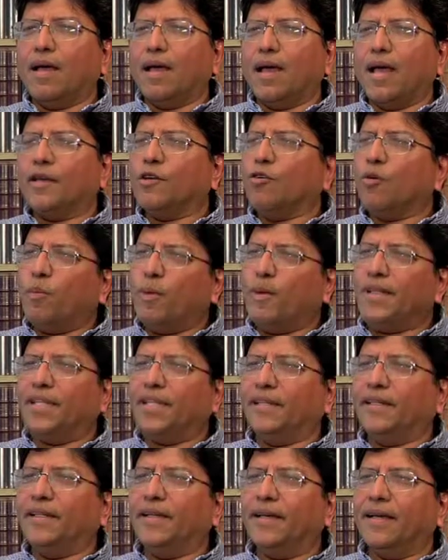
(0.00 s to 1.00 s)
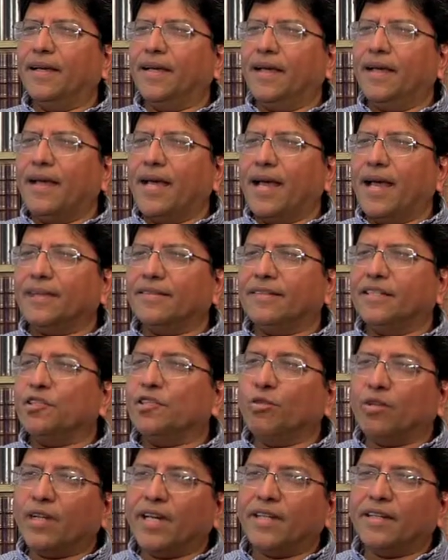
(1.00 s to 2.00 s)
and nobody has
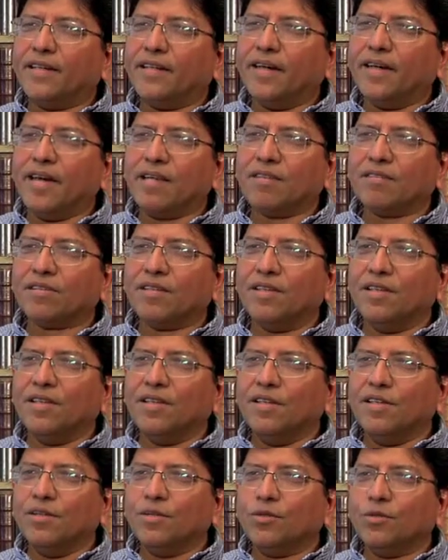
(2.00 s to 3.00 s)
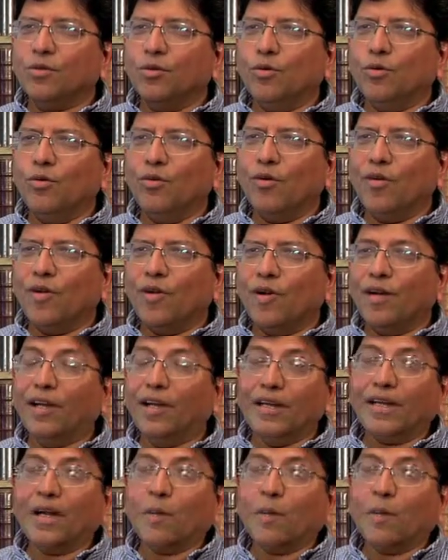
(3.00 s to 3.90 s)
educated us to learn